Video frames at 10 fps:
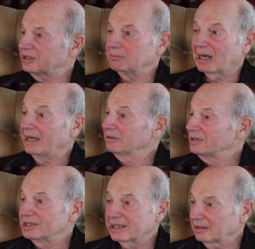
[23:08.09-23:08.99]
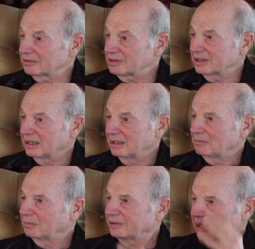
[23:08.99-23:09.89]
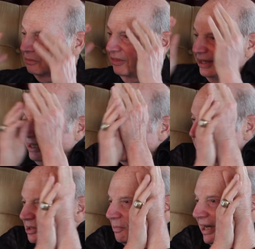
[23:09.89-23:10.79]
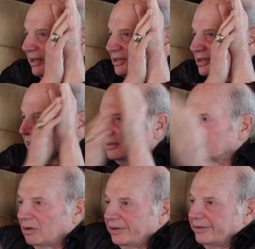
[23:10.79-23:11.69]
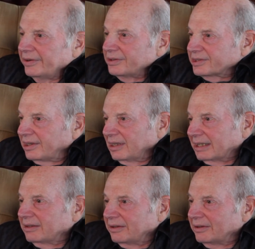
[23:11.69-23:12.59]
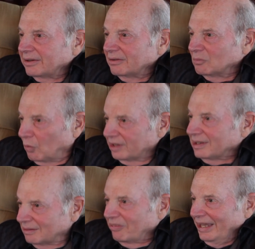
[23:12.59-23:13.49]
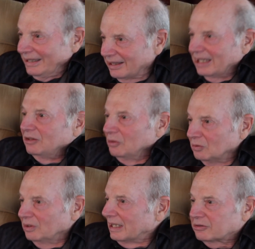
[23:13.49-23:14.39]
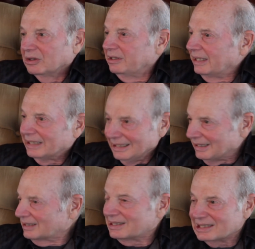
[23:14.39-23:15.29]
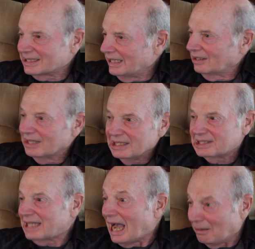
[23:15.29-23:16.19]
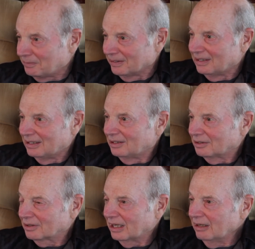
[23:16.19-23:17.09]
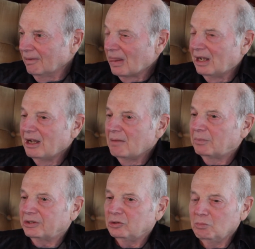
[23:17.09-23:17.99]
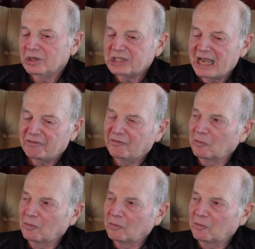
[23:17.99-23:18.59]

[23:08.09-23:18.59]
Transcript: see buyers and sellers? Mm. But they don't think of them as buyers and sellers. All they're there is collect their one thing that they do, and that's all, and they get the sale and they stop. Right. Okay. But you must have